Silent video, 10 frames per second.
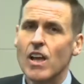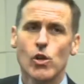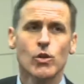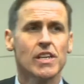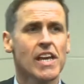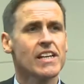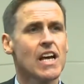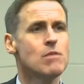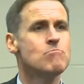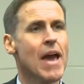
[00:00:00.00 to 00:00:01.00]
You can get
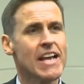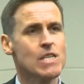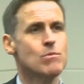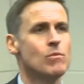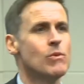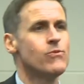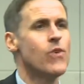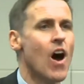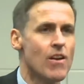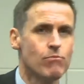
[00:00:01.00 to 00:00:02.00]
a maximum of
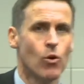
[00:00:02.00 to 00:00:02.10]
five